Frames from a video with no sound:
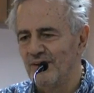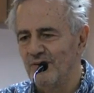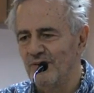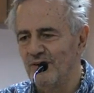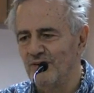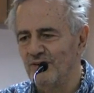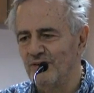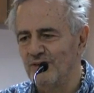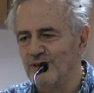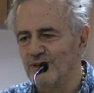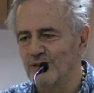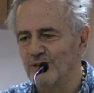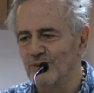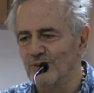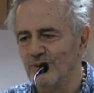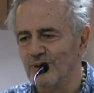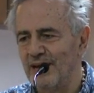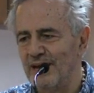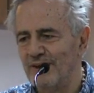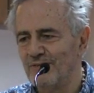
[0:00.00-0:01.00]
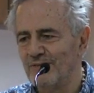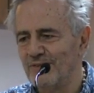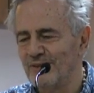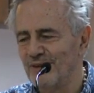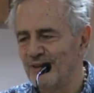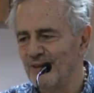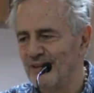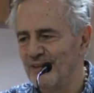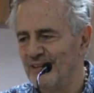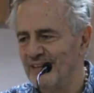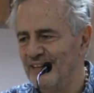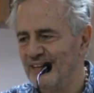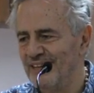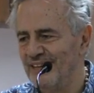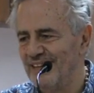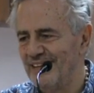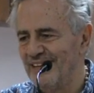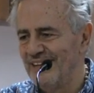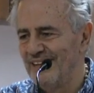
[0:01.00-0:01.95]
which is soon after the